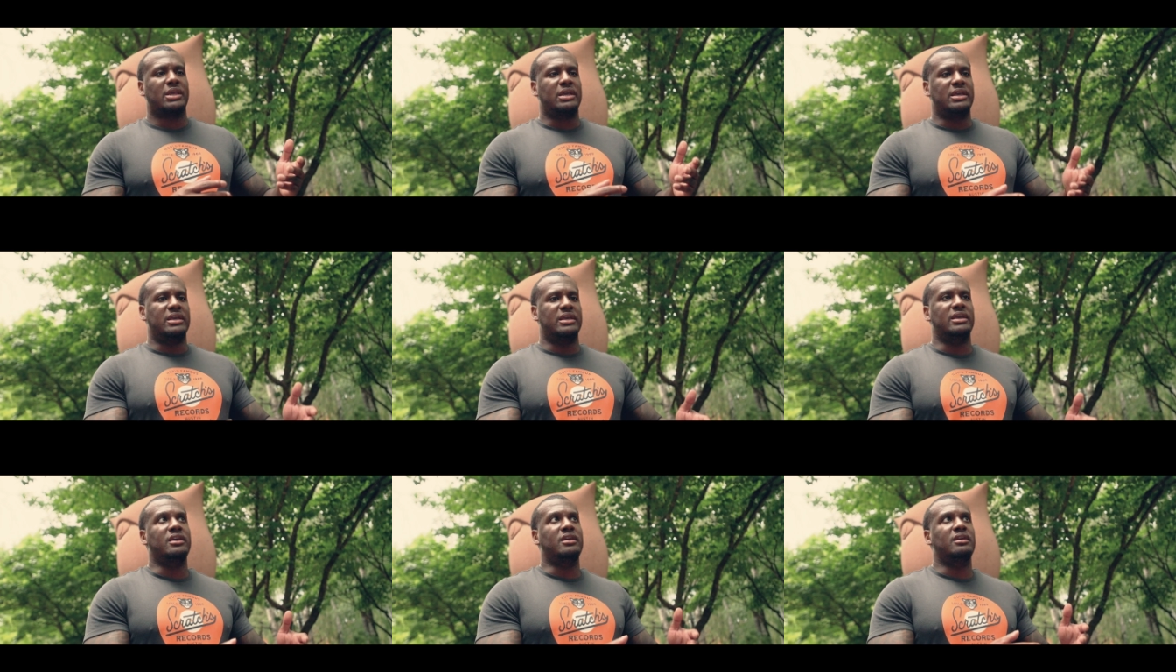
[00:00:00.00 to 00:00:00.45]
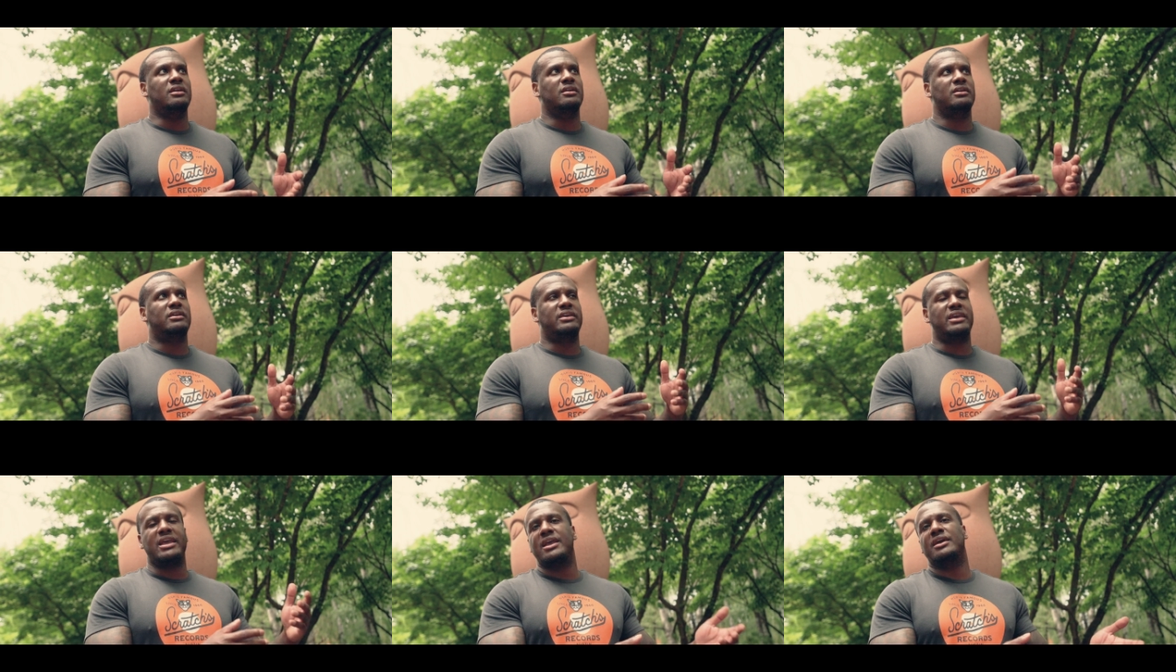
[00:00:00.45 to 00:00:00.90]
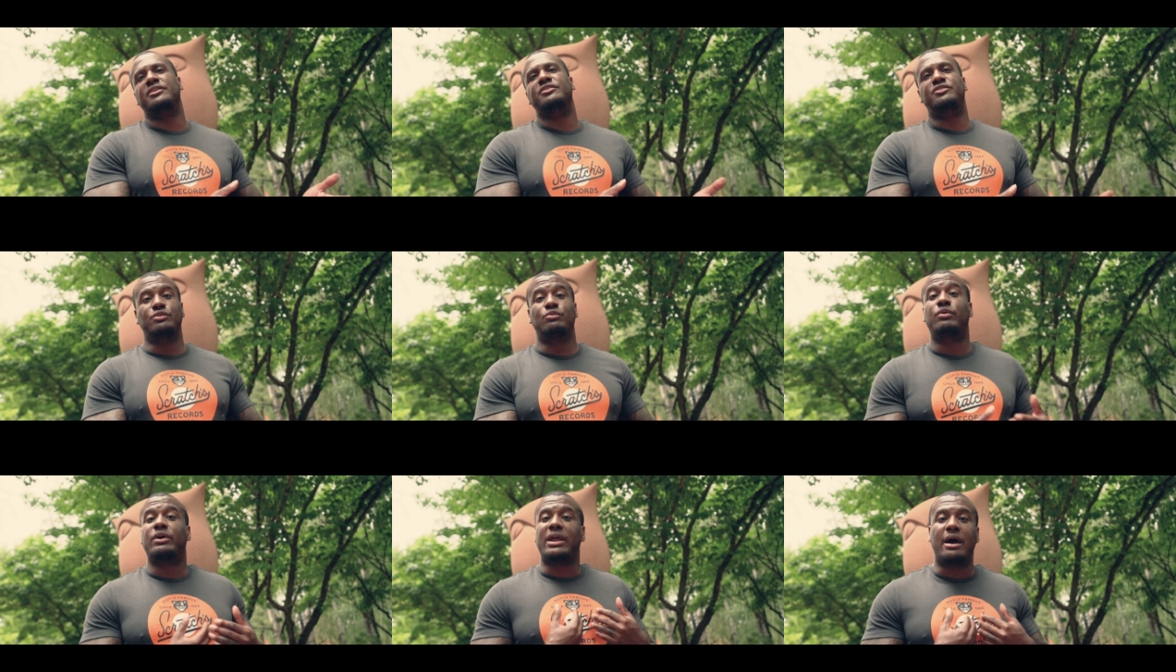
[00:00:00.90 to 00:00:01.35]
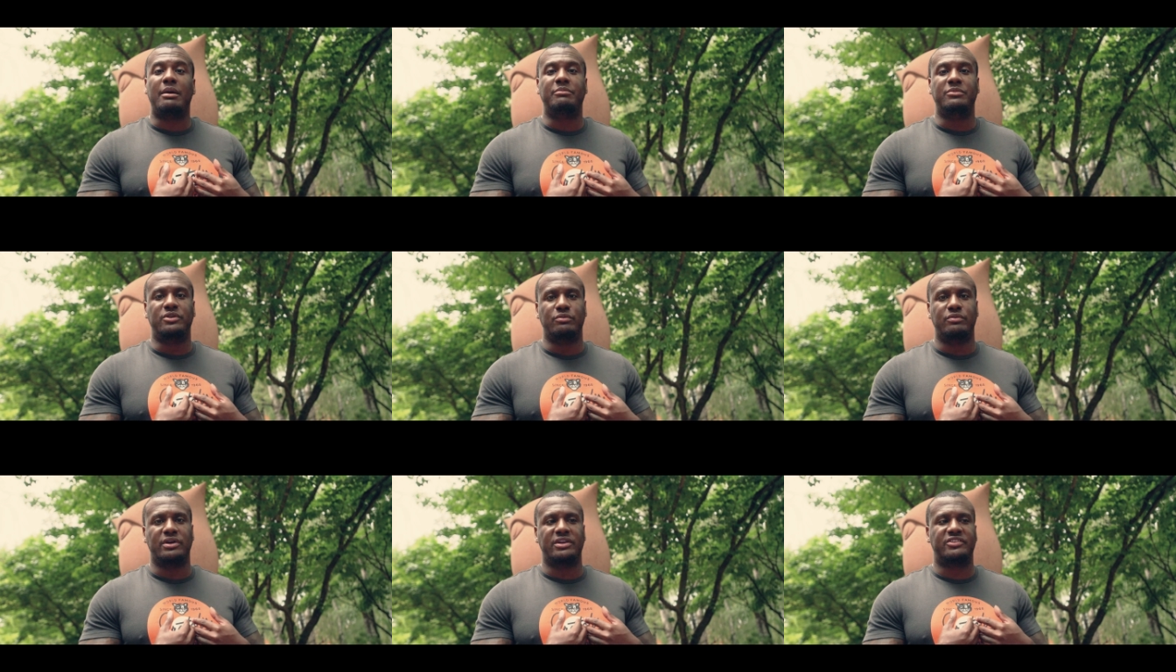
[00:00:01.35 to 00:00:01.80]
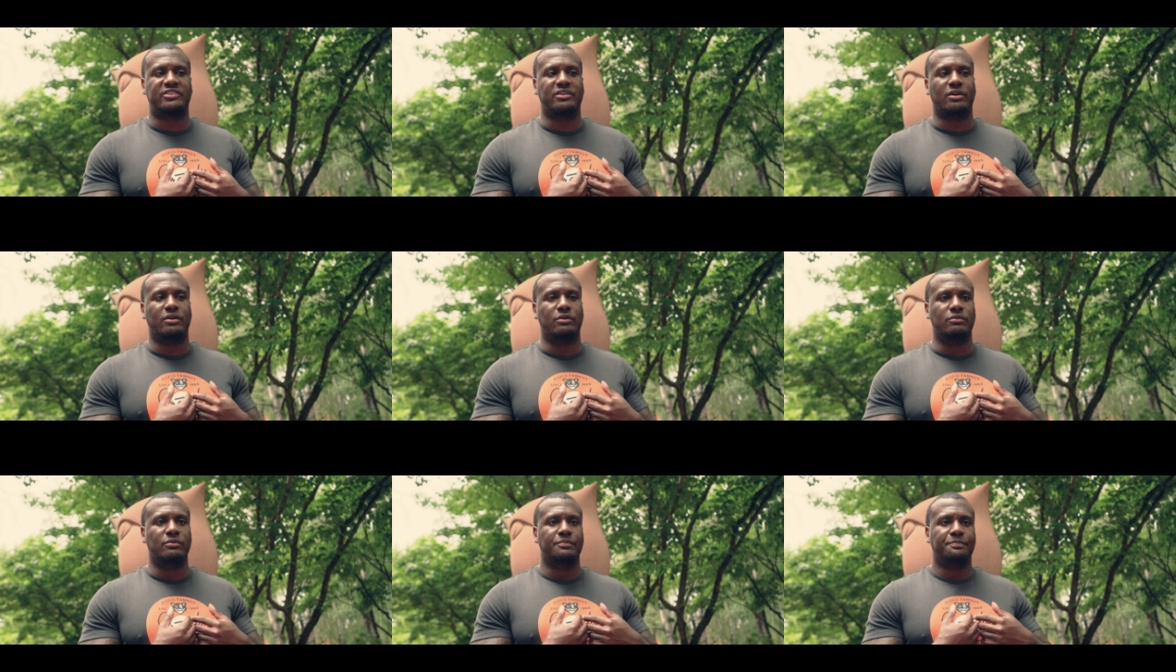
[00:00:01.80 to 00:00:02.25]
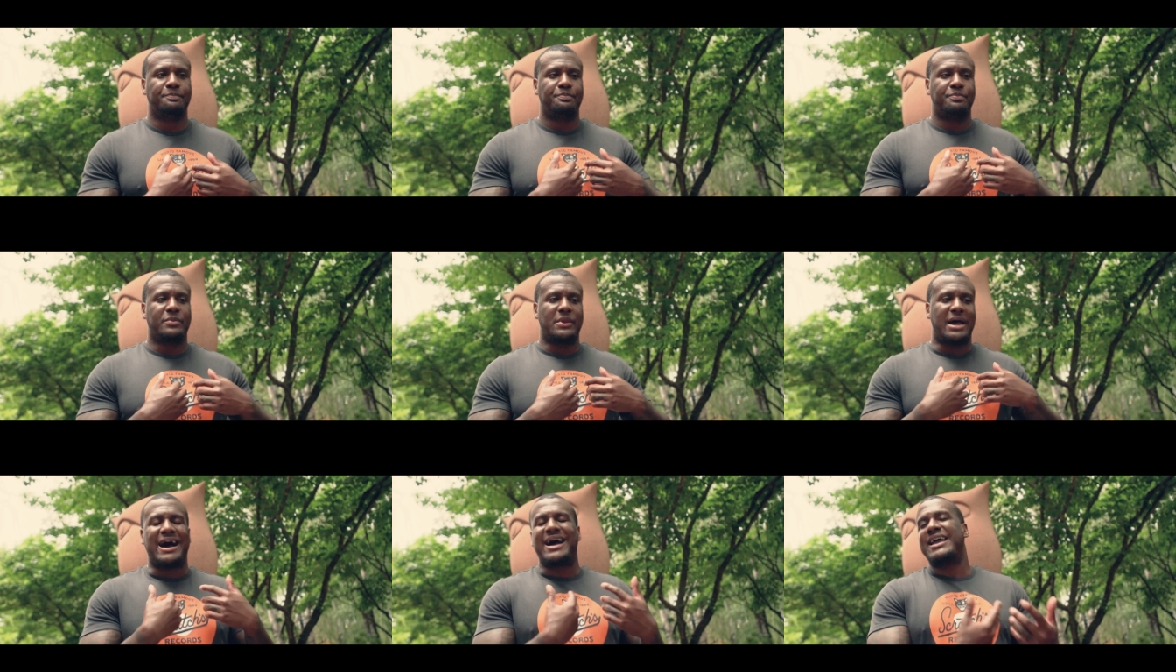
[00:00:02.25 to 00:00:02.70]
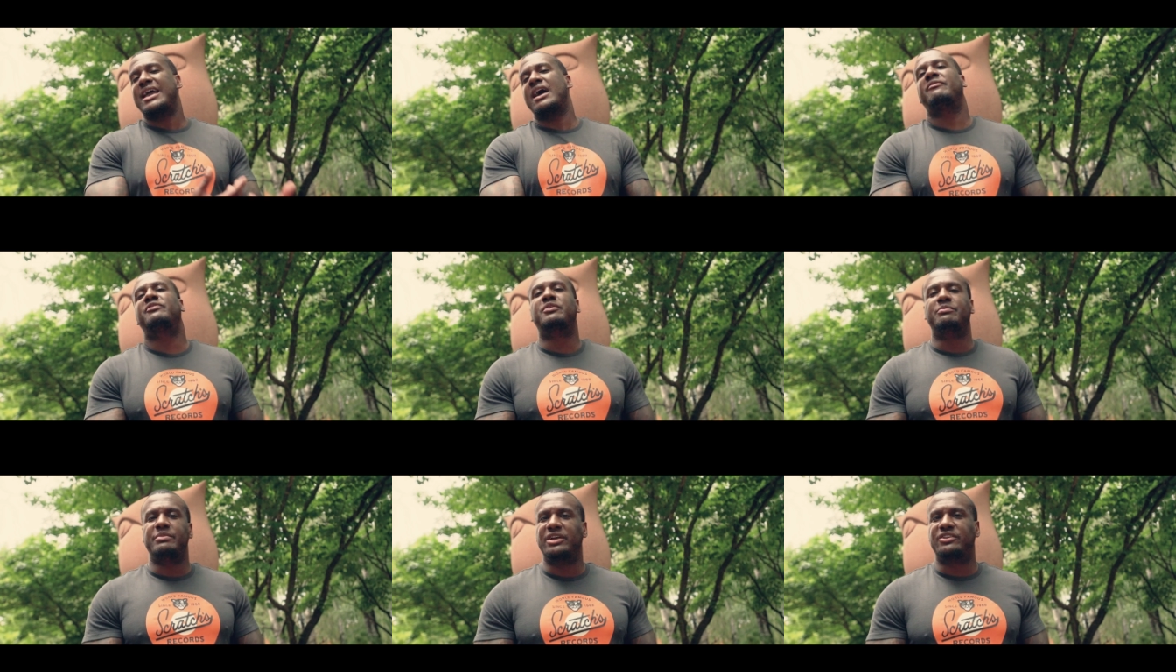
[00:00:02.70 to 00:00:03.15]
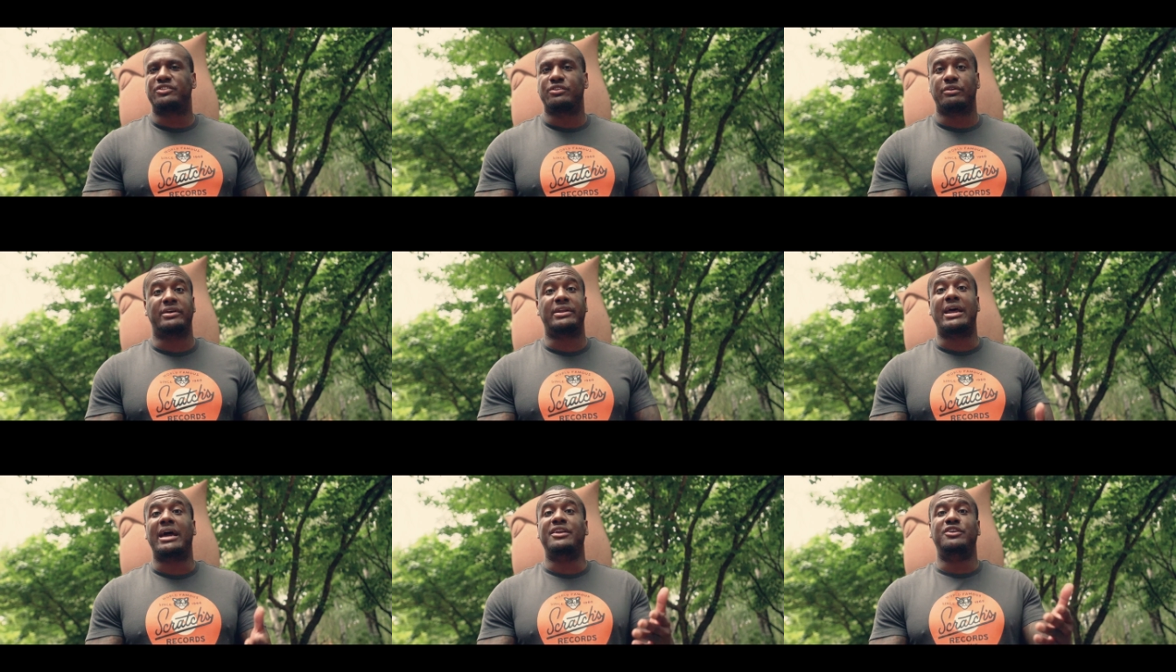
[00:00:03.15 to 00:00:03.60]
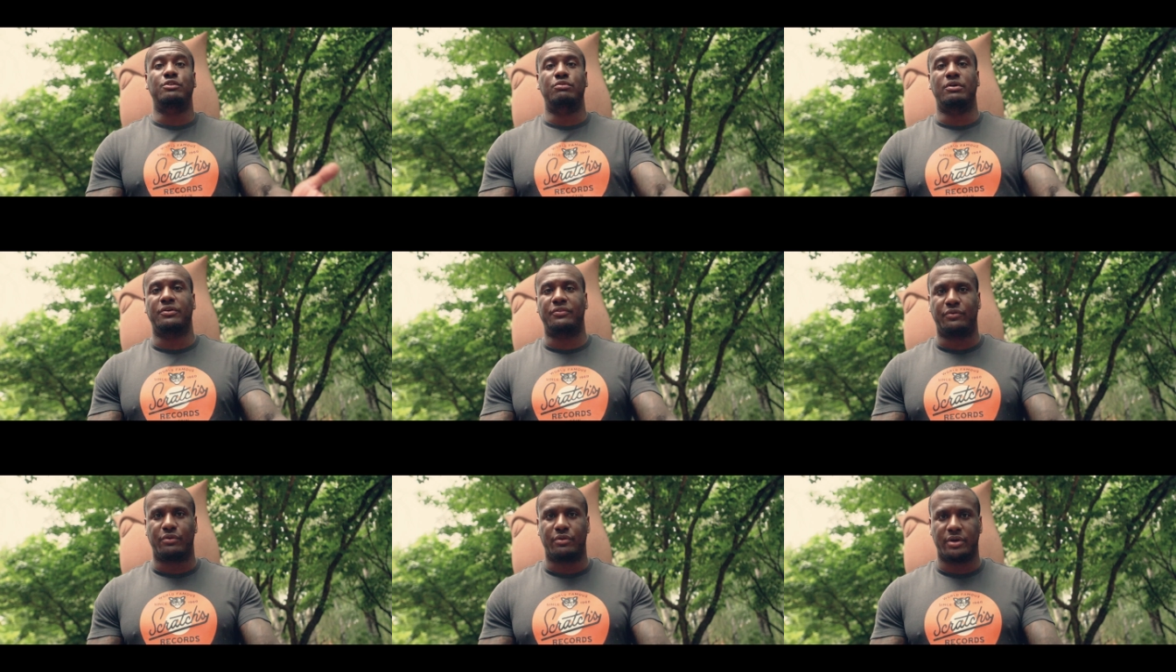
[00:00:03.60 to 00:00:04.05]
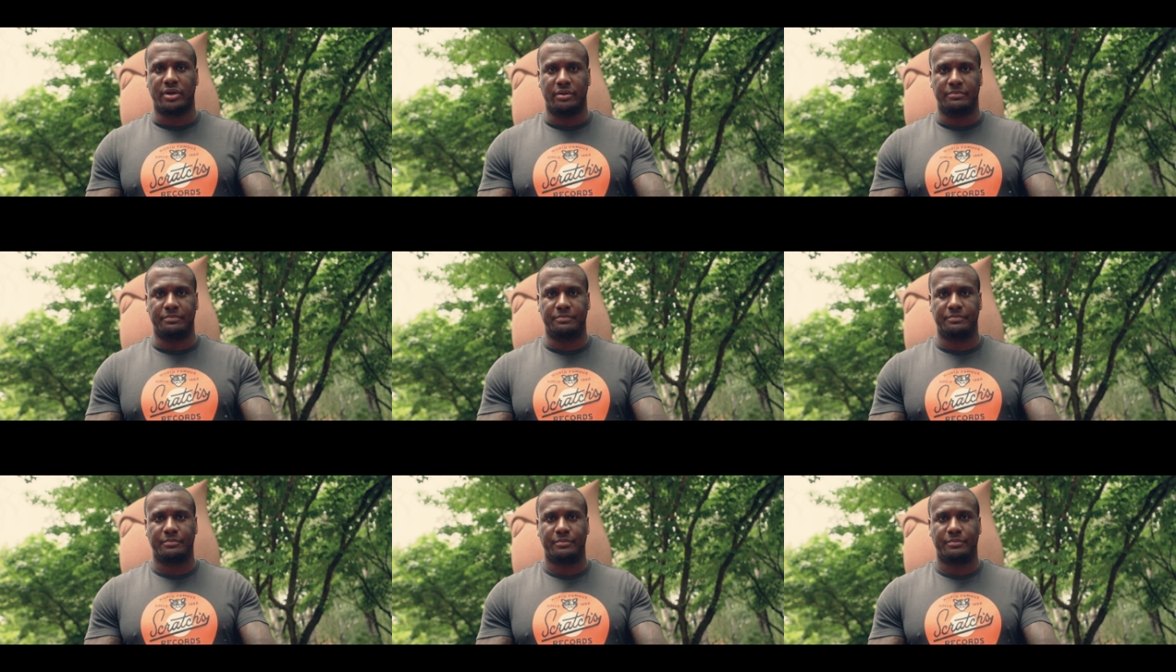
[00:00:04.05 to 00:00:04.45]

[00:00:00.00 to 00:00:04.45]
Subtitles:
he can't do what I'm doing, so I have to make sure that I do it for him.